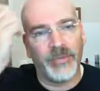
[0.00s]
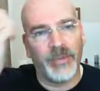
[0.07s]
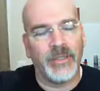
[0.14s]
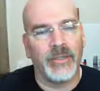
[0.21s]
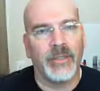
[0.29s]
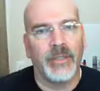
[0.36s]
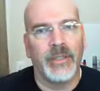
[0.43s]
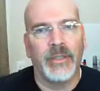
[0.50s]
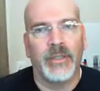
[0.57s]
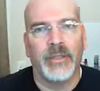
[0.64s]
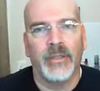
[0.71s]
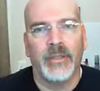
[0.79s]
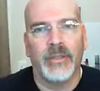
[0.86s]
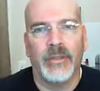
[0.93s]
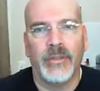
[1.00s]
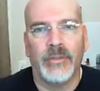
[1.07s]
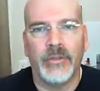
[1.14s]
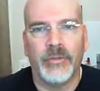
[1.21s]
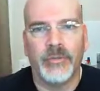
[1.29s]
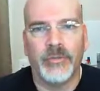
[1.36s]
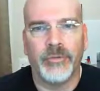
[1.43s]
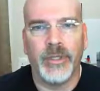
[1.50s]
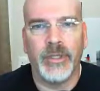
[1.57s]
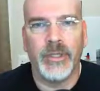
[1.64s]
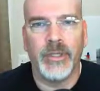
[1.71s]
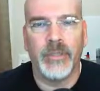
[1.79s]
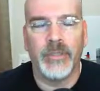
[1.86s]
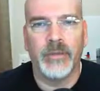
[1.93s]
make it a little
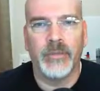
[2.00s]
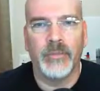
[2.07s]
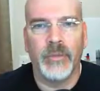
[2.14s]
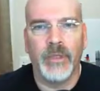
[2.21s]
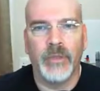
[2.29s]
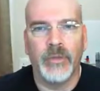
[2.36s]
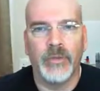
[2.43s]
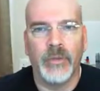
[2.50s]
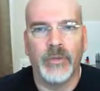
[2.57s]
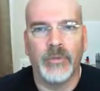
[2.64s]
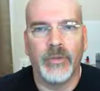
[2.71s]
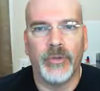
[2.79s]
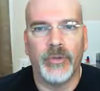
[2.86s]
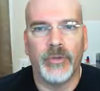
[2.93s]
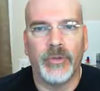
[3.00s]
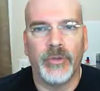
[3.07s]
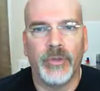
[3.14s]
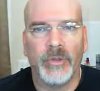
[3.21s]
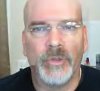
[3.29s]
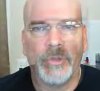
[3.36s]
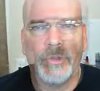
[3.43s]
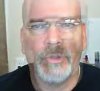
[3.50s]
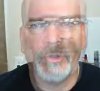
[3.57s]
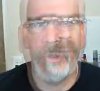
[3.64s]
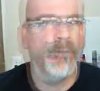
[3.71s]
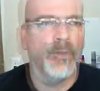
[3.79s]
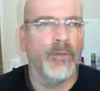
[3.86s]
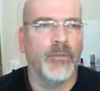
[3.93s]
tricky because I
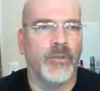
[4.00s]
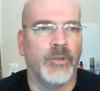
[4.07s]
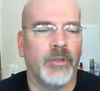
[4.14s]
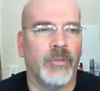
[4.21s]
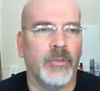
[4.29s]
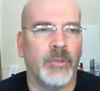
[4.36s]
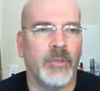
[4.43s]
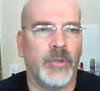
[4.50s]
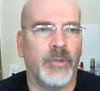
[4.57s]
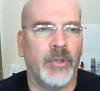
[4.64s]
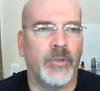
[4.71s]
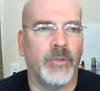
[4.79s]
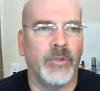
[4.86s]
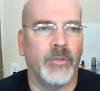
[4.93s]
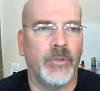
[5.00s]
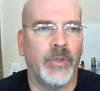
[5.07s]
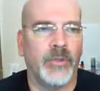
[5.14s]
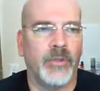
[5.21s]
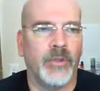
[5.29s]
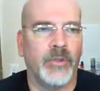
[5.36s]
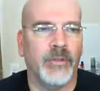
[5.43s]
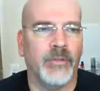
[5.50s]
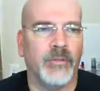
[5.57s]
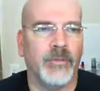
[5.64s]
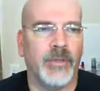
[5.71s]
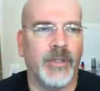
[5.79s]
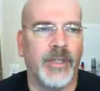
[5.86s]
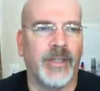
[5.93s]
feel like I'm going to be in Office Space now here
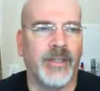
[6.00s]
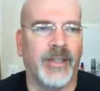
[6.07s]
for a while.